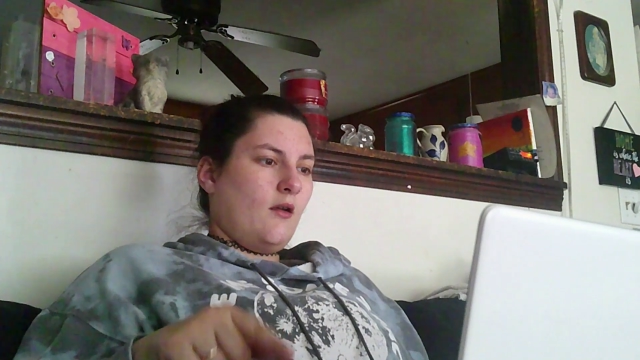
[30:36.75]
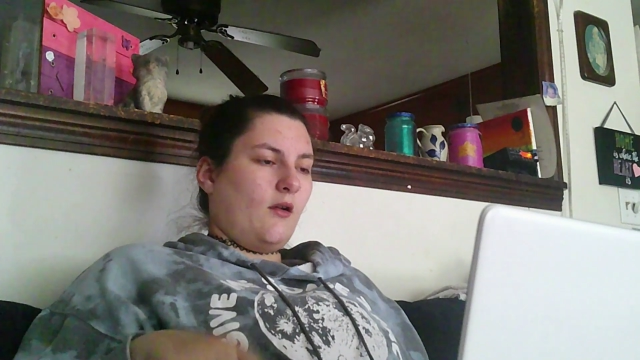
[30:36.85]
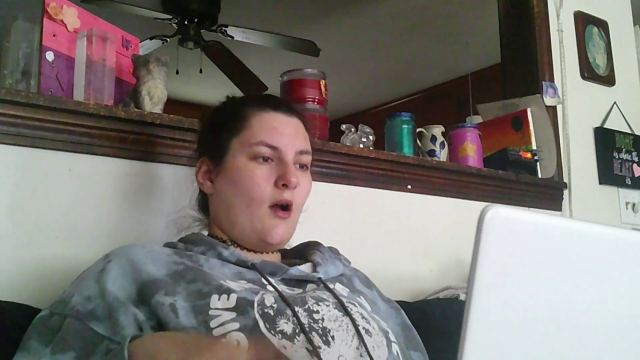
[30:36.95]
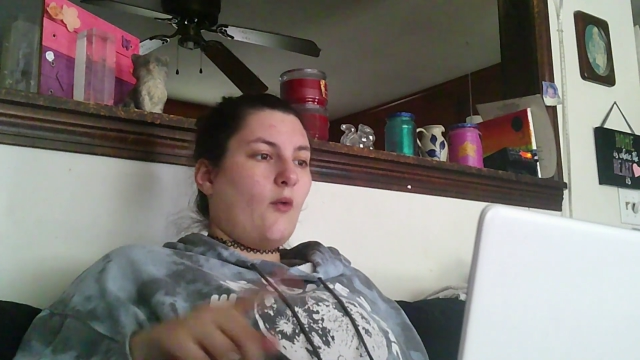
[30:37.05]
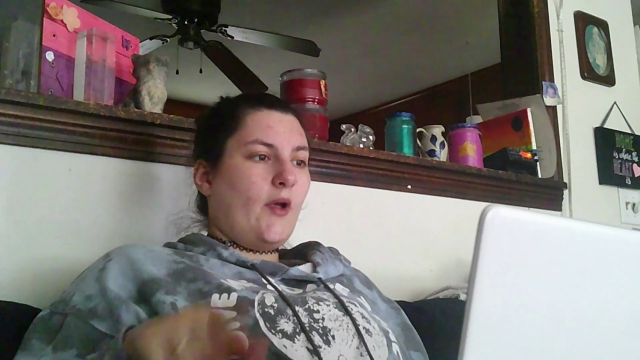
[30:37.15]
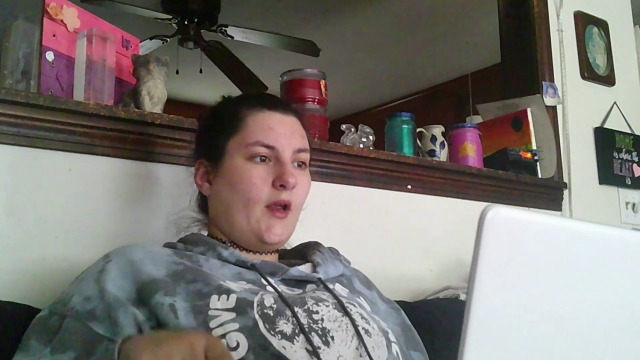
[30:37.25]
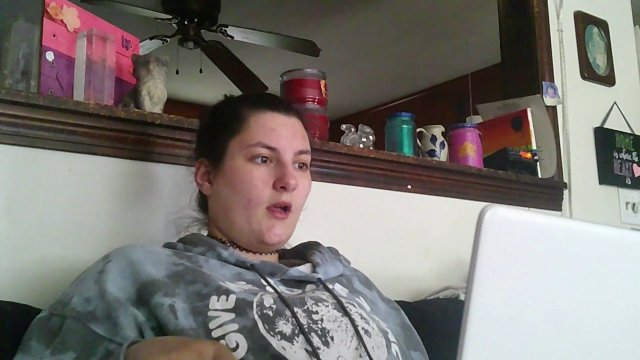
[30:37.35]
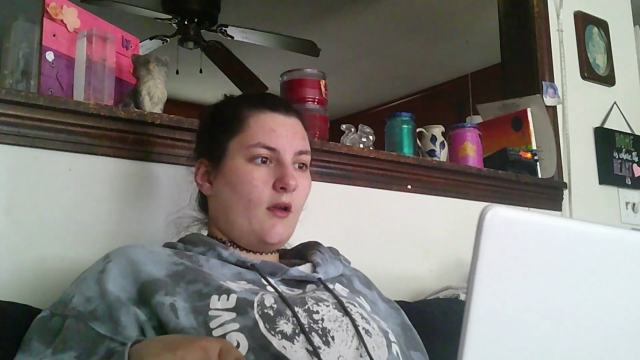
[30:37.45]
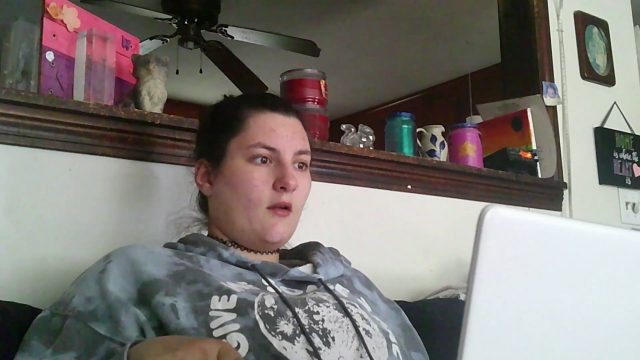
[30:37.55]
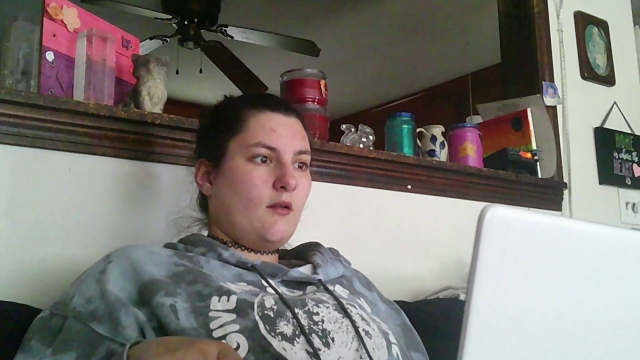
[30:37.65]

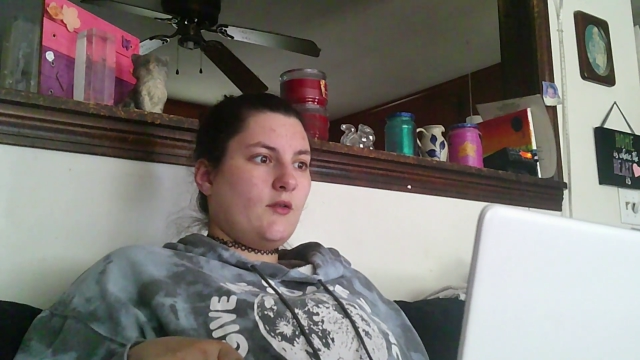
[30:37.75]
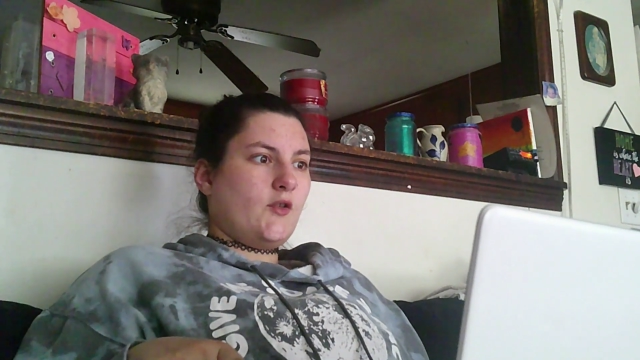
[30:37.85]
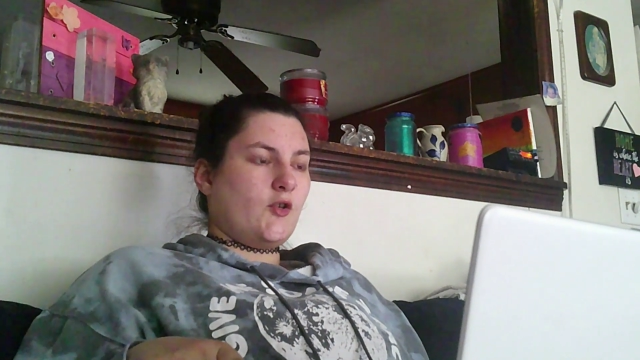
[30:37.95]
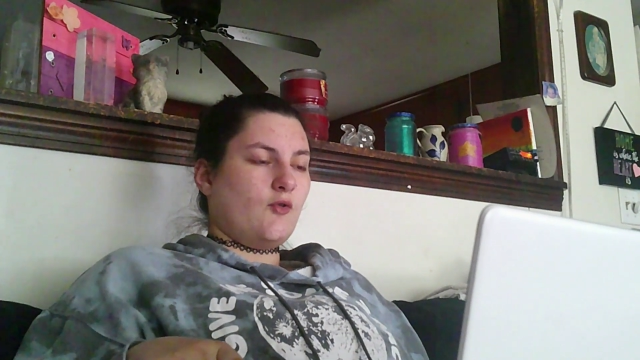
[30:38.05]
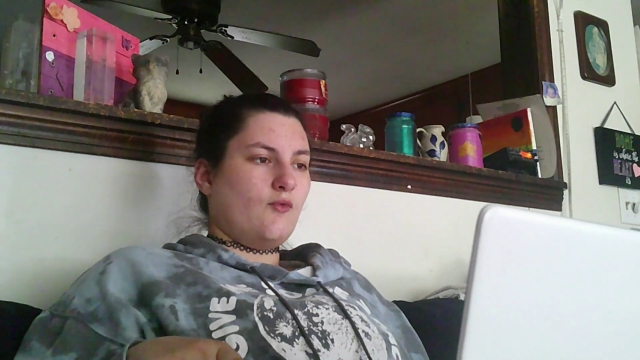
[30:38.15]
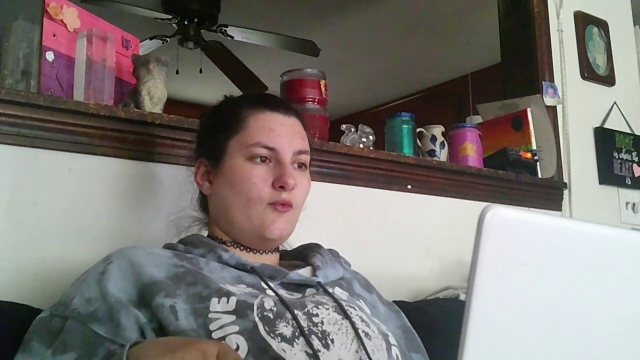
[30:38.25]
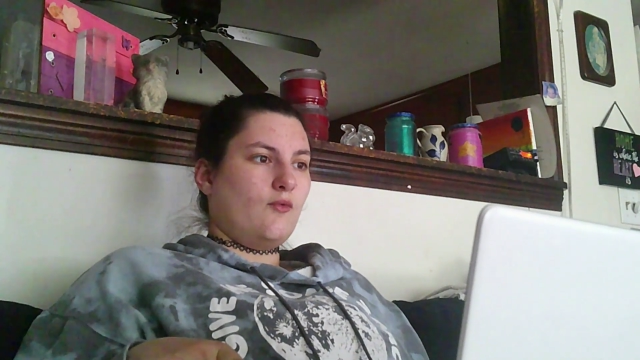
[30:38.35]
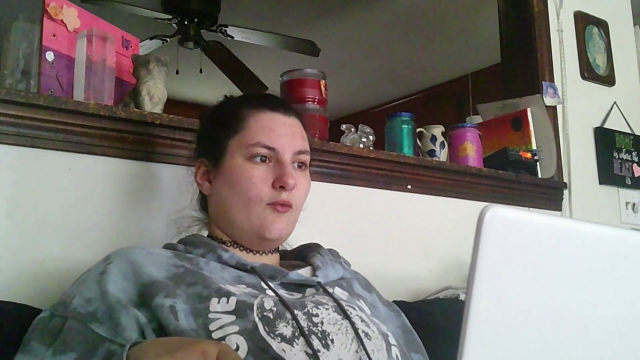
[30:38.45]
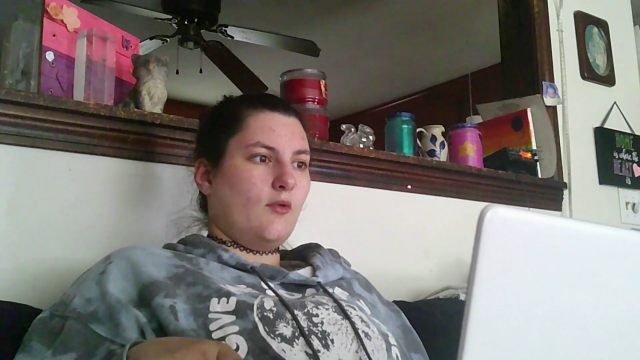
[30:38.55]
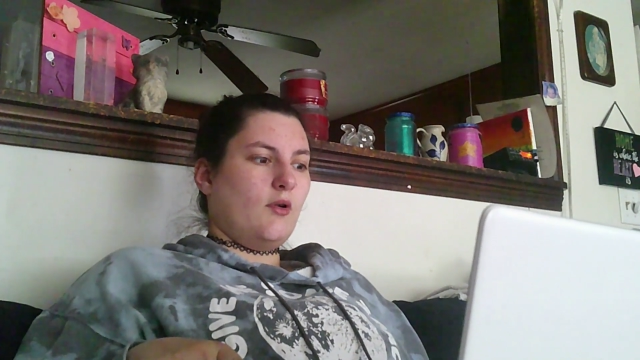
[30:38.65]
going
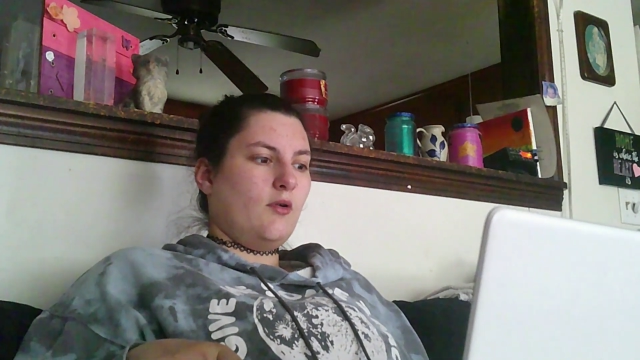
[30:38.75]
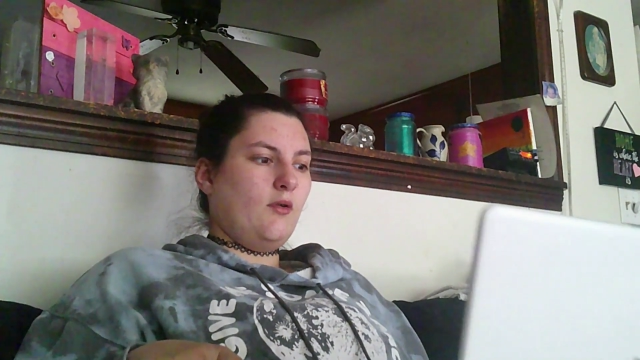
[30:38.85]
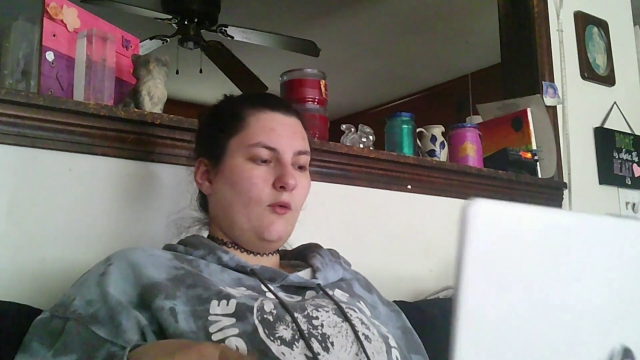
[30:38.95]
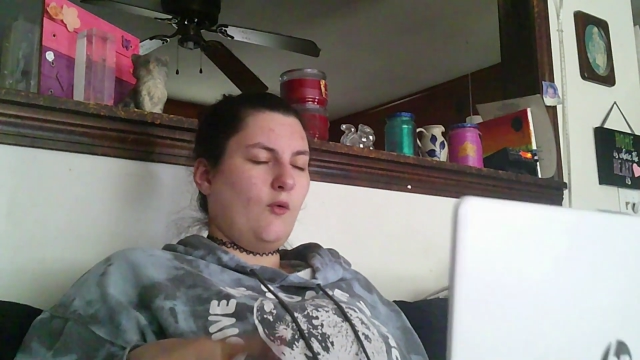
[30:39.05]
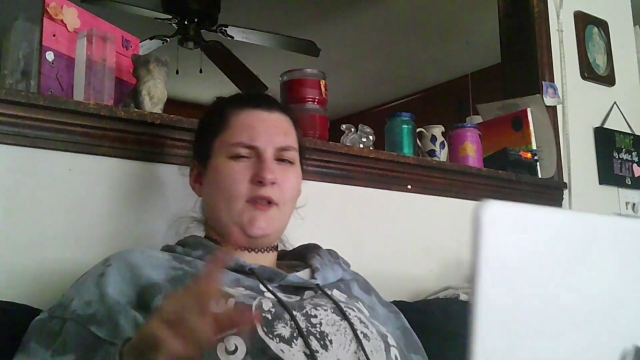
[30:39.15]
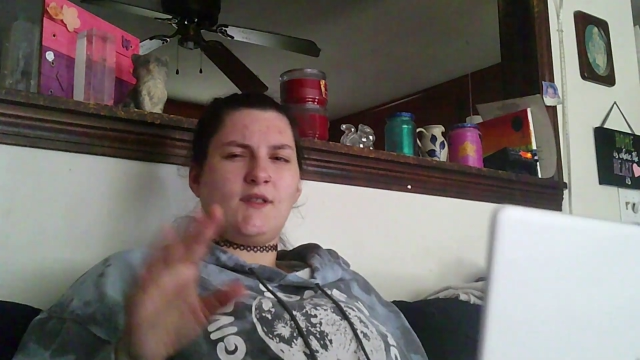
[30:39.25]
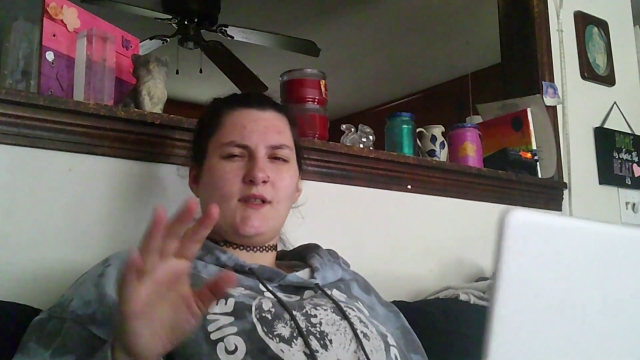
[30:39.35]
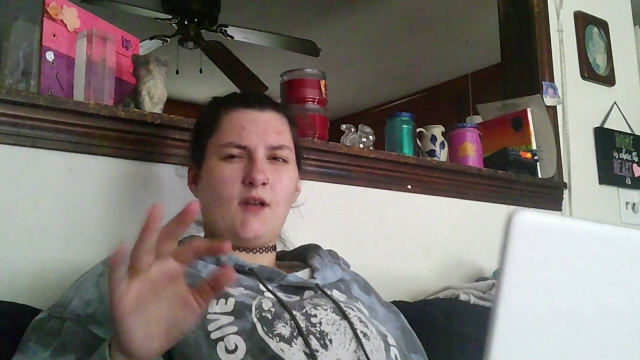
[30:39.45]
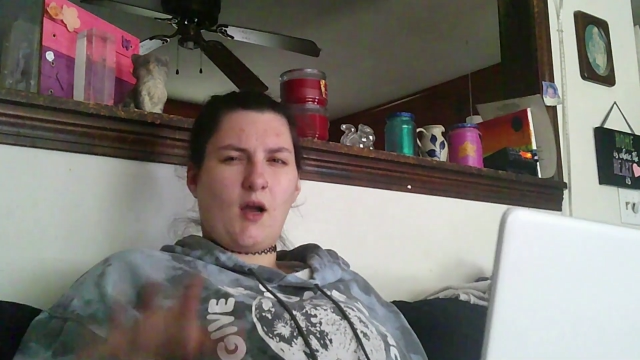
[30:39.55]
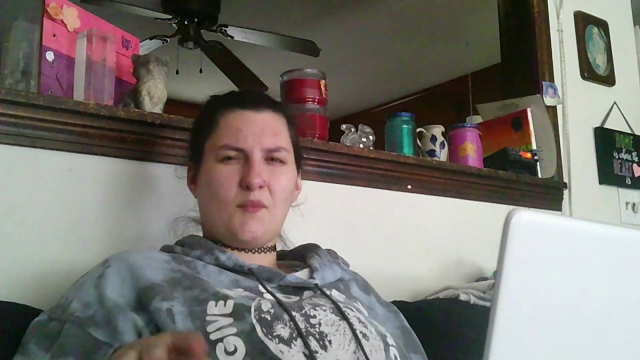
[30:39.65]
to we went to
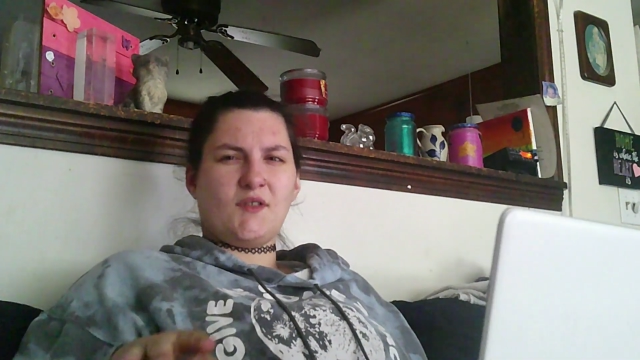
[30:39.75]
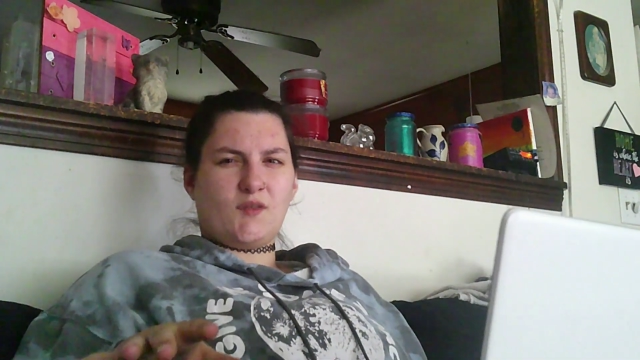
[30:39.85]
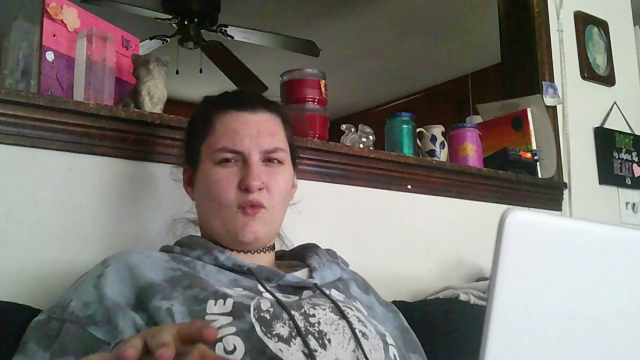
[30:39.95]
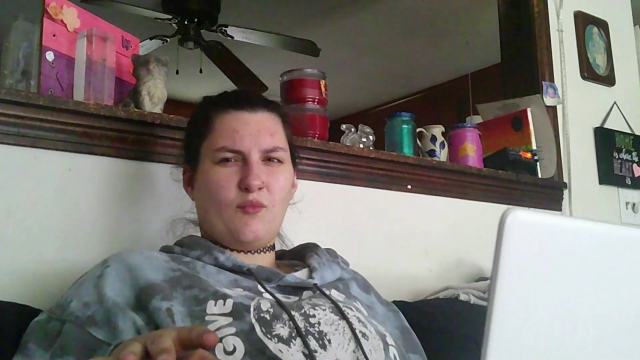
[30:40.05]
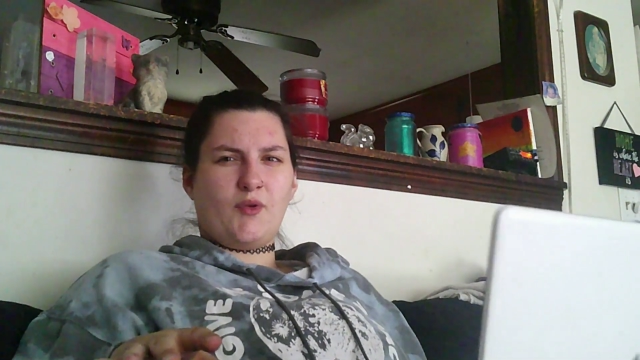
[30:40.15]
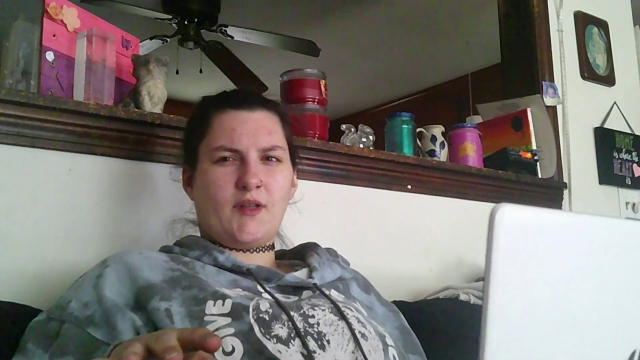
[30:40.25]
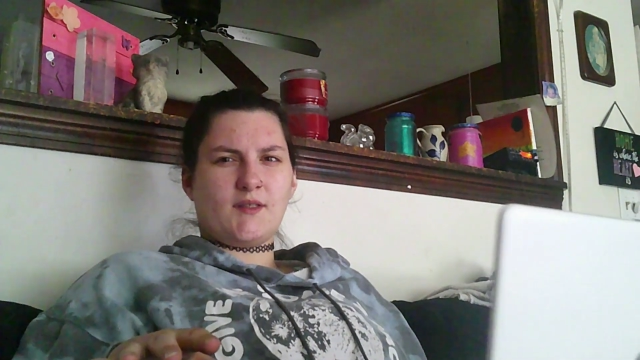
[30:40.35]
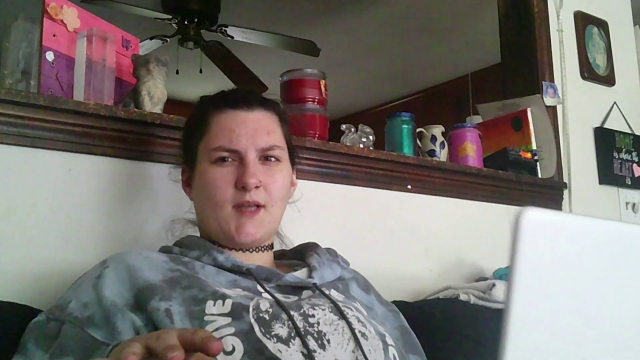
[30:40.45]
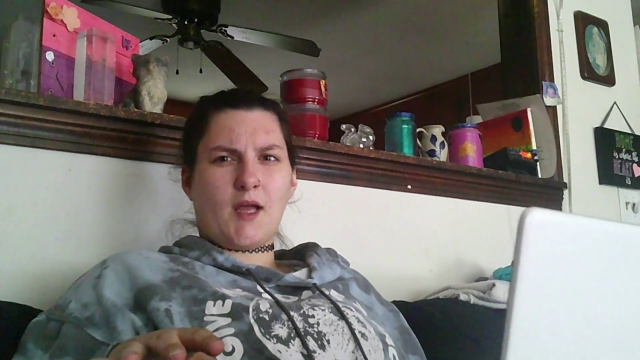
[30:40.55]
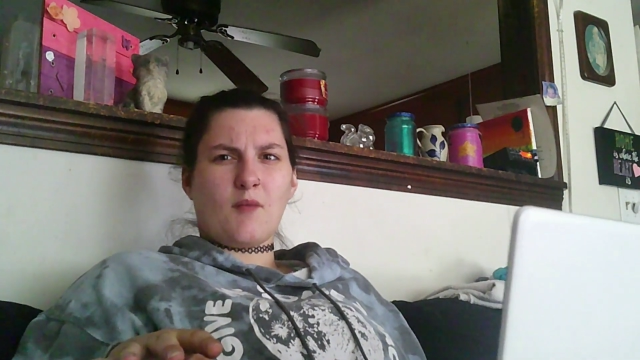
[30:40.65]
Cumby's at one point in
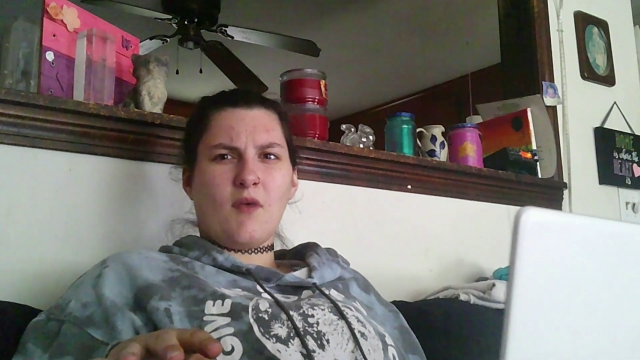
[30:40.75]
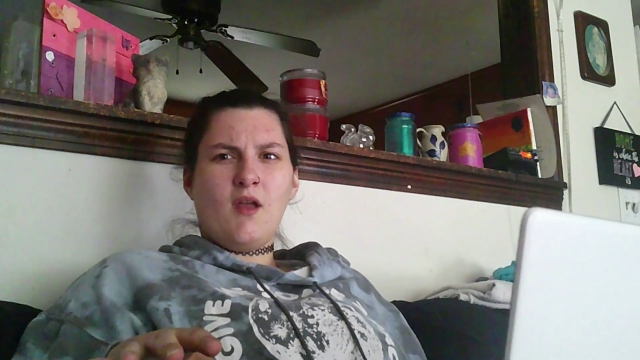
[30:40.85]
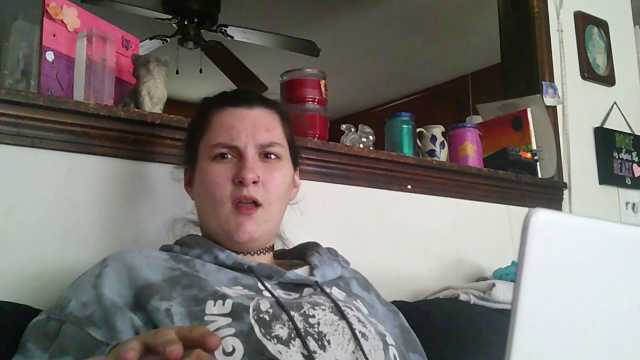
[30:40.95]
time.